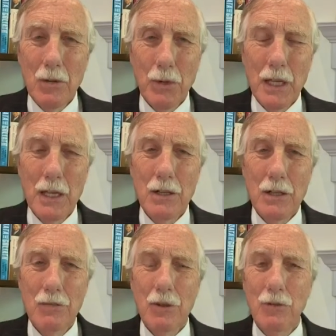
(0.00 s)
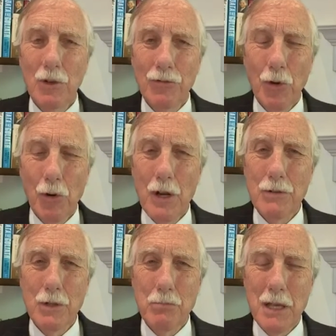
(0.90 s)
We interviewed over
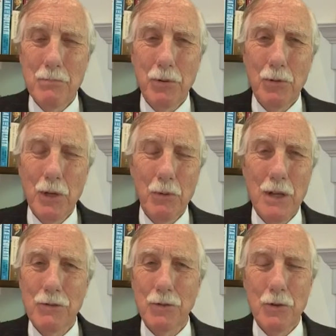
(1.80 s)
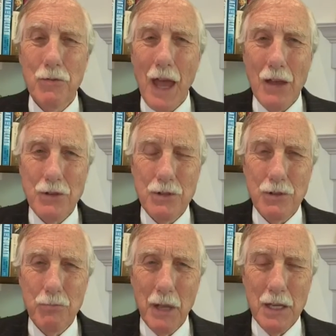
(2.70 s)
400 people. We went through thousands
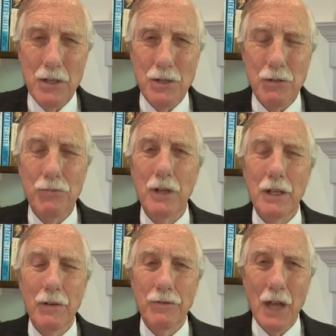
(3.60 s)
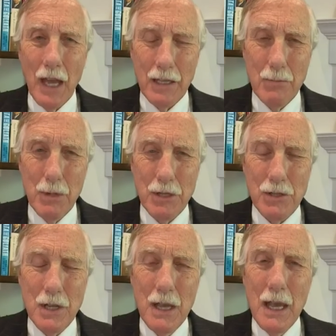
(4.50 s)
of pages of
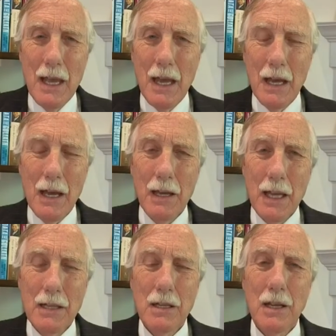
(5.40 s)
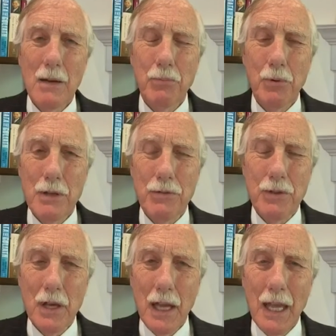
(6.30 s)
documents, ended up with
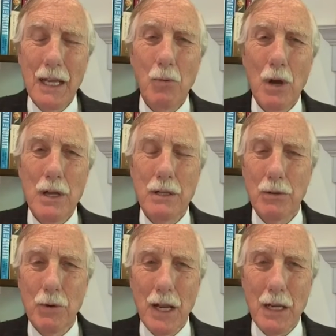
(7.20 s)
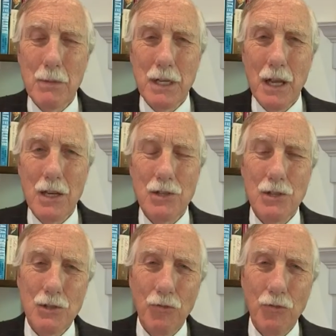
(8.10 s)
81 recommendations,